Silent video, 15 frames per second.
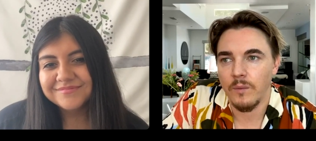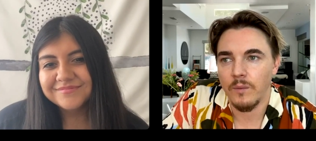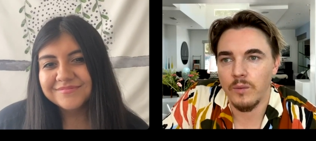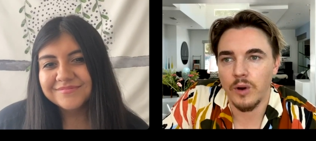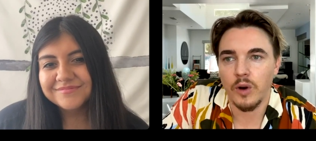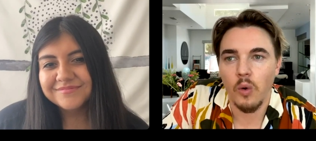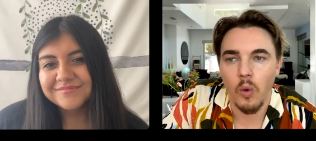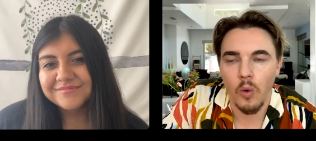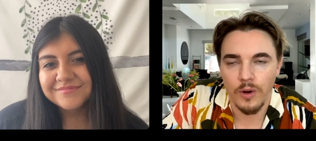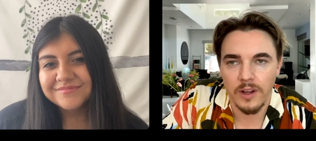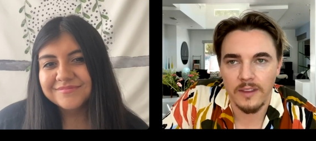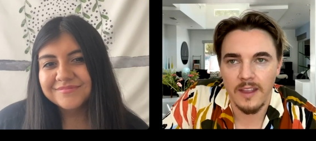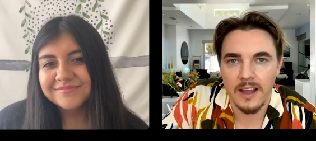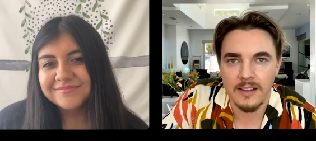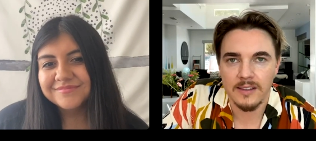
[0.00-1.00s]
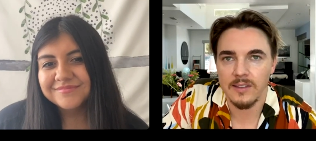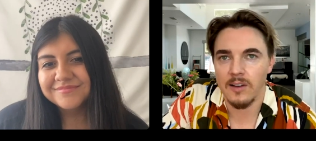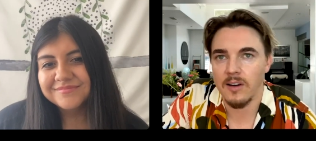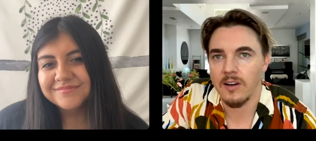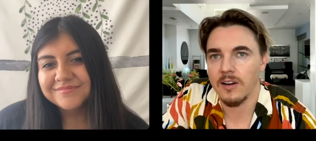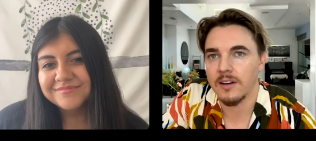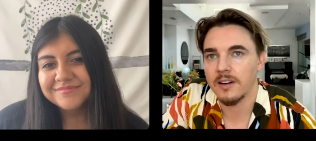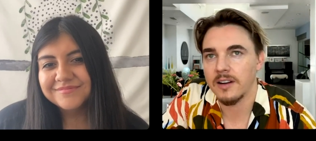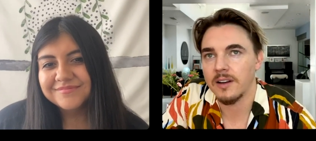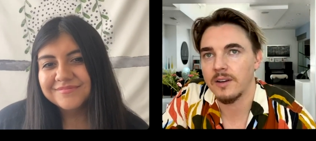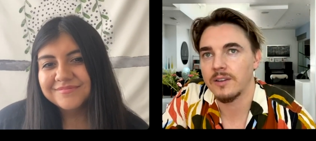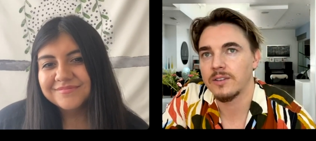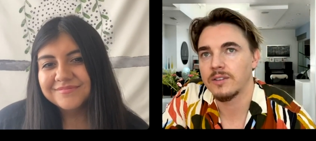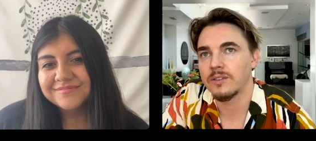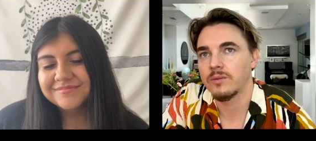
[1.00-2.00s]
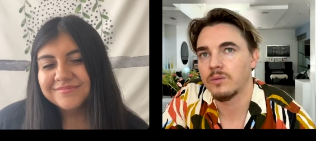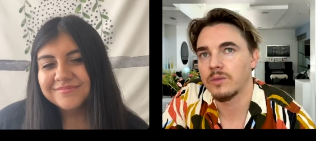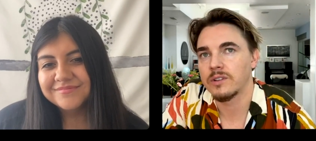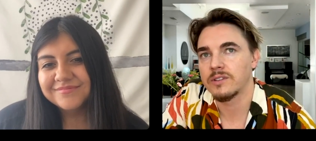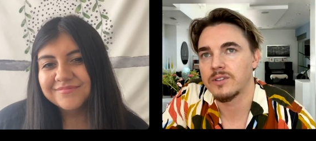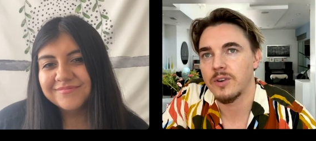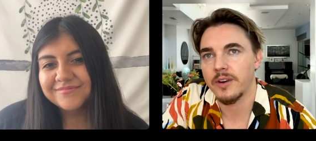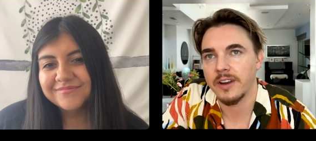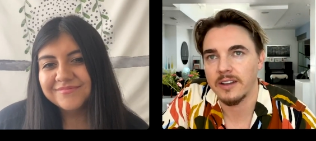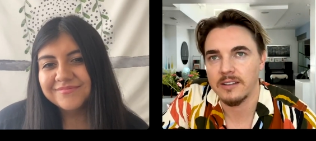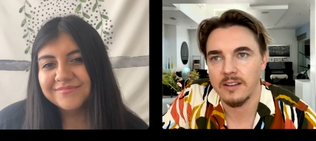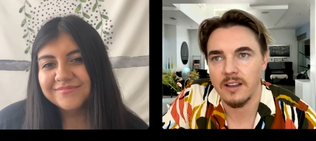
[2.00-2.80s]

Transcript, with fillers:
Speaker 1: recording that song was during